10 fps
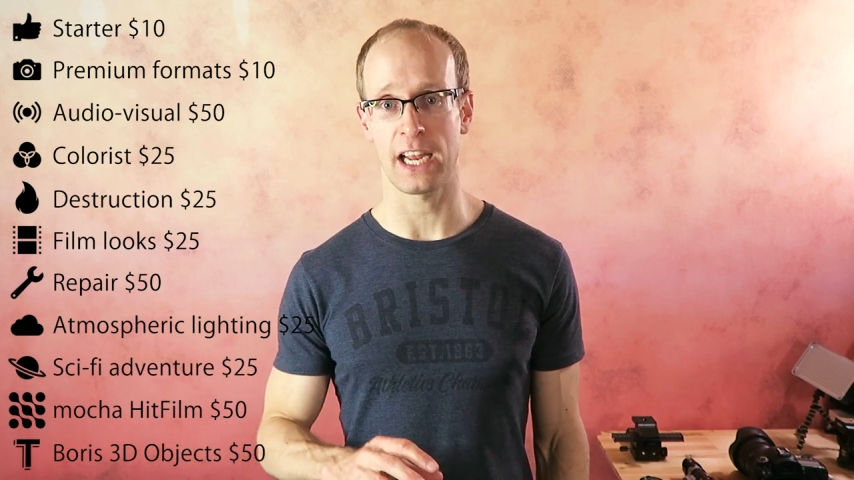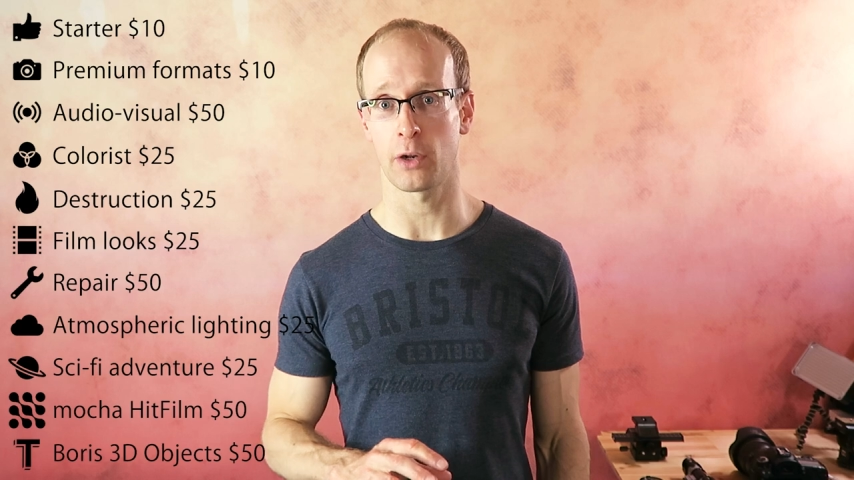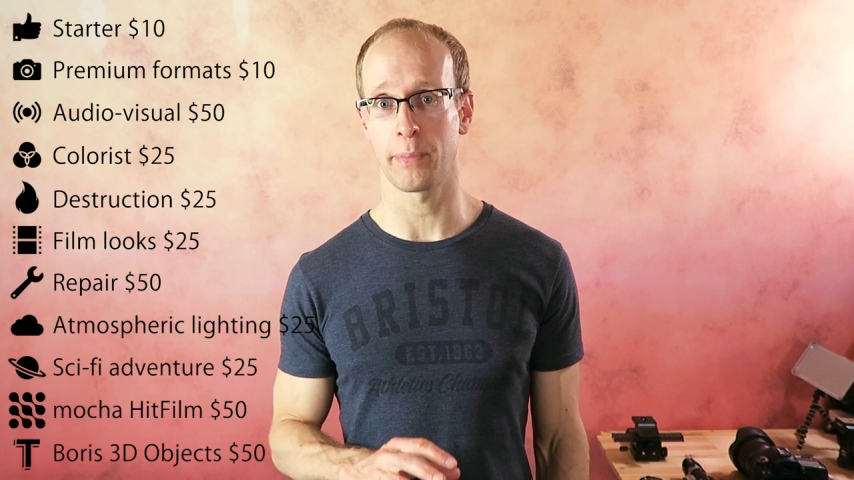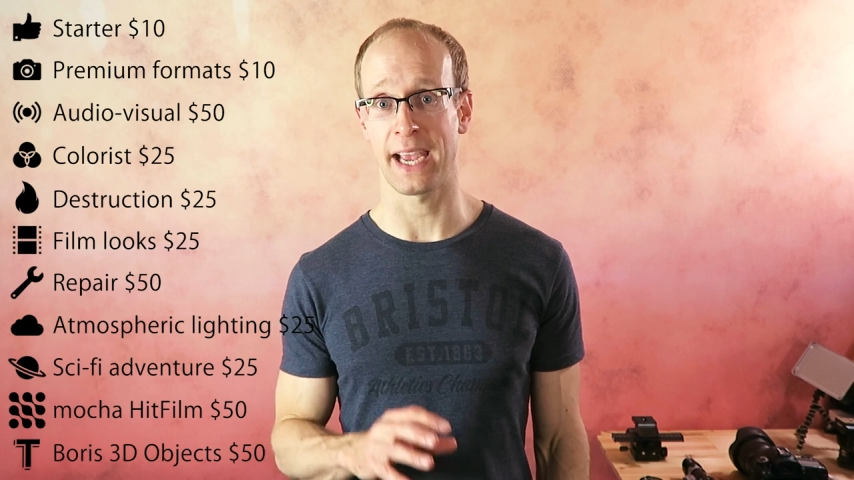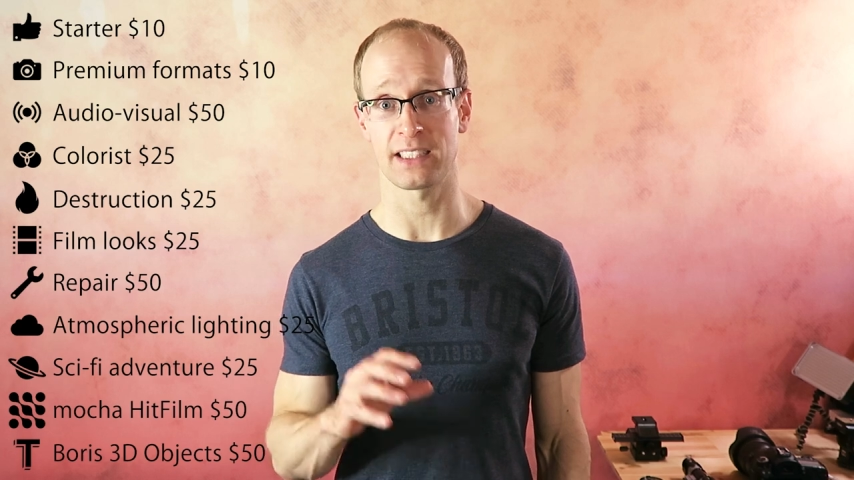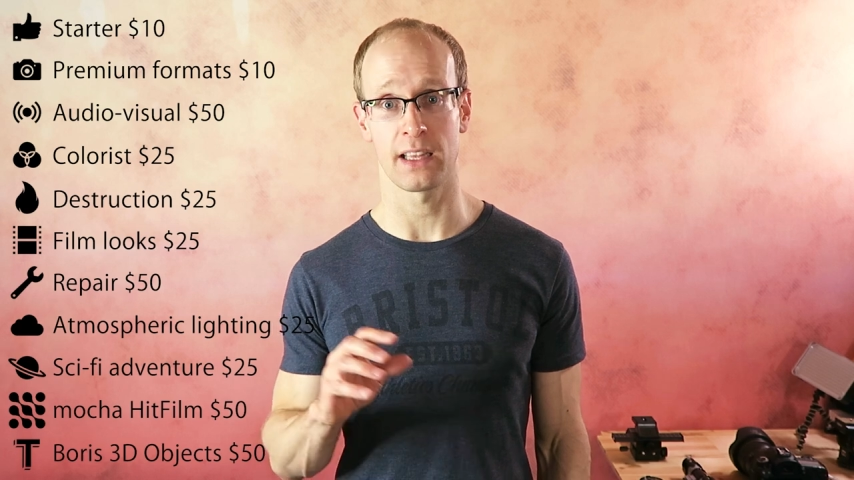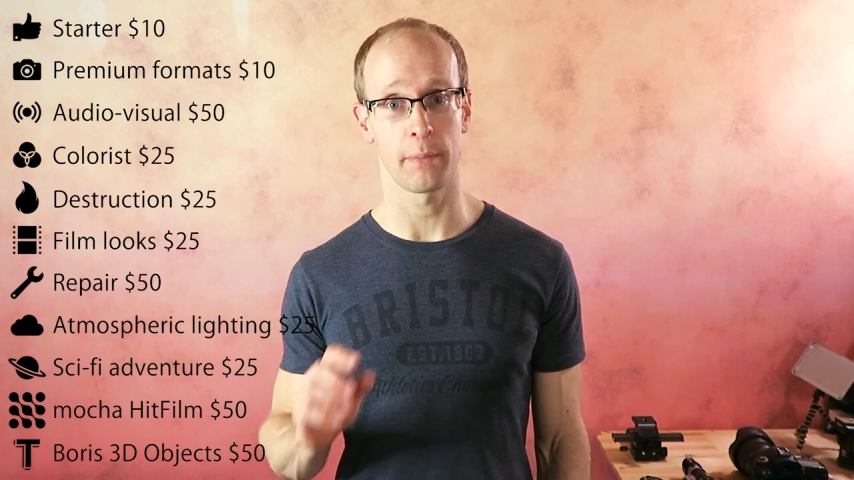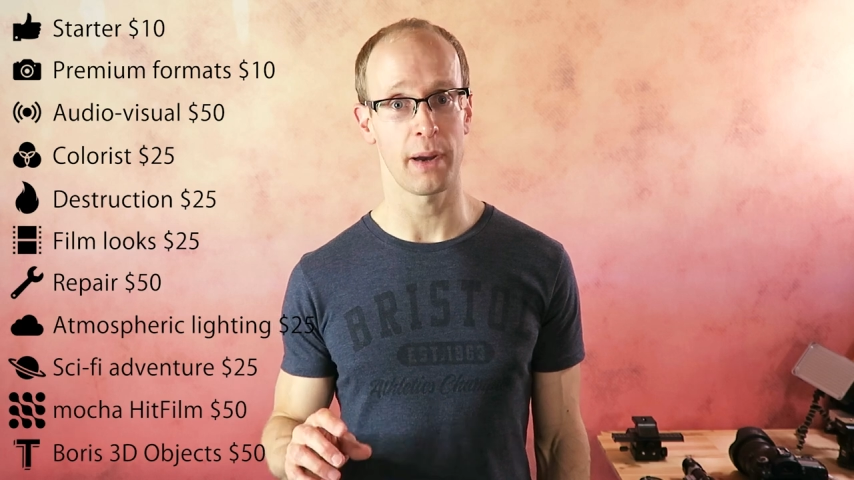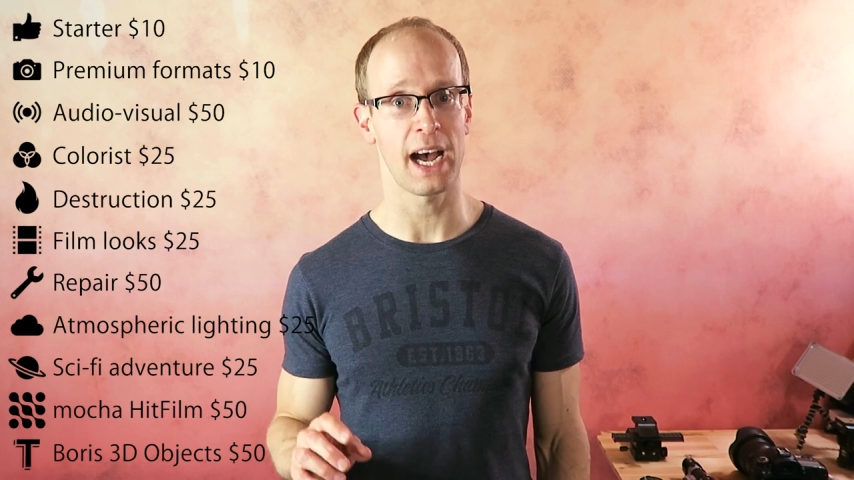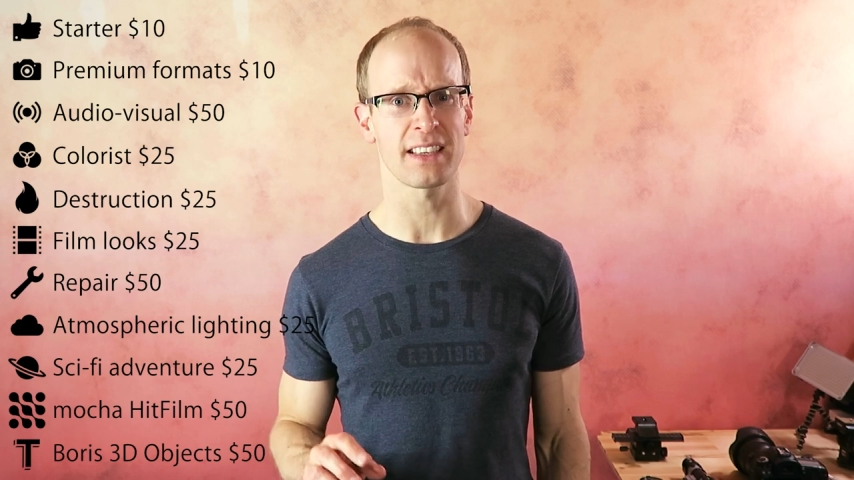add-on packs in
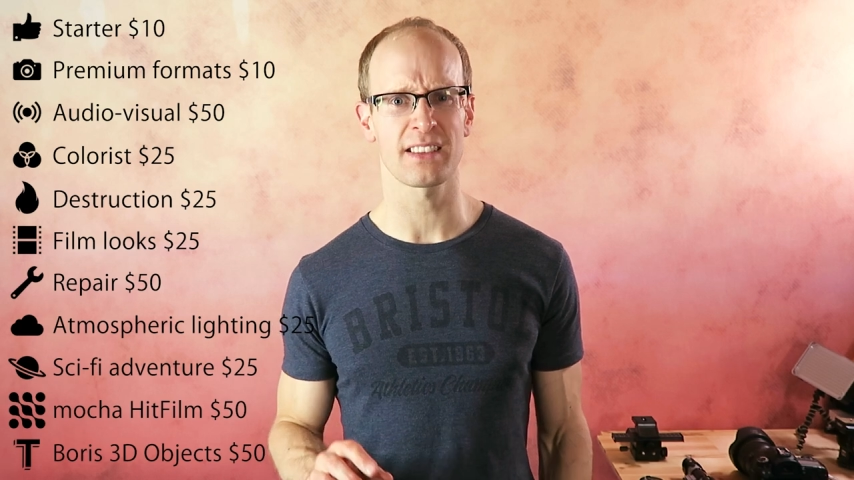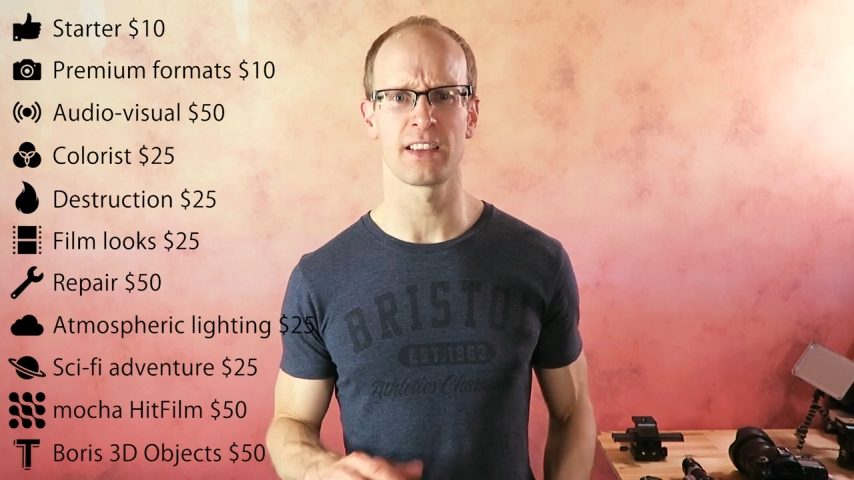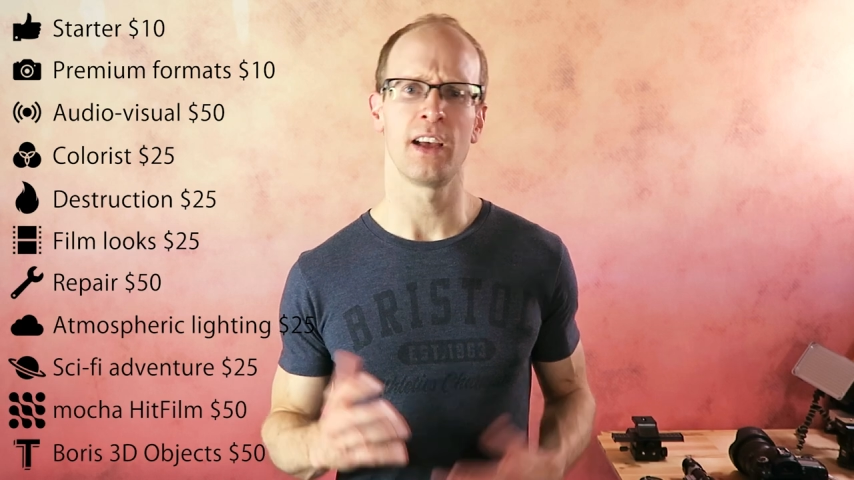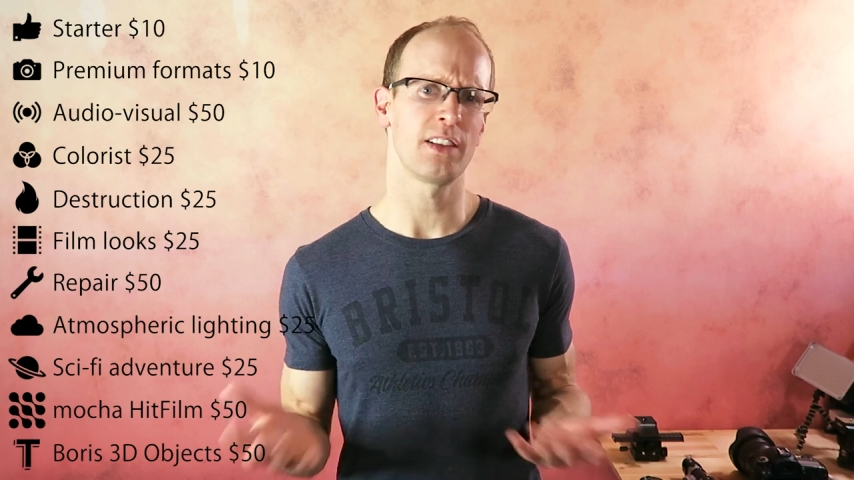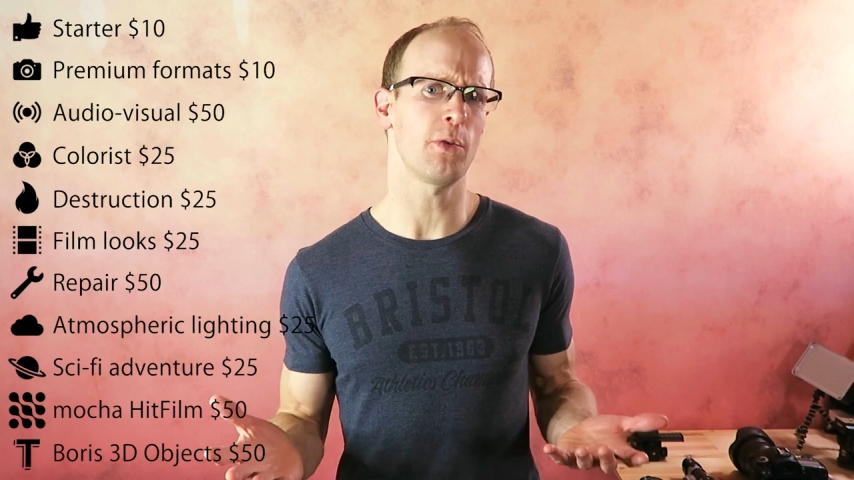the past,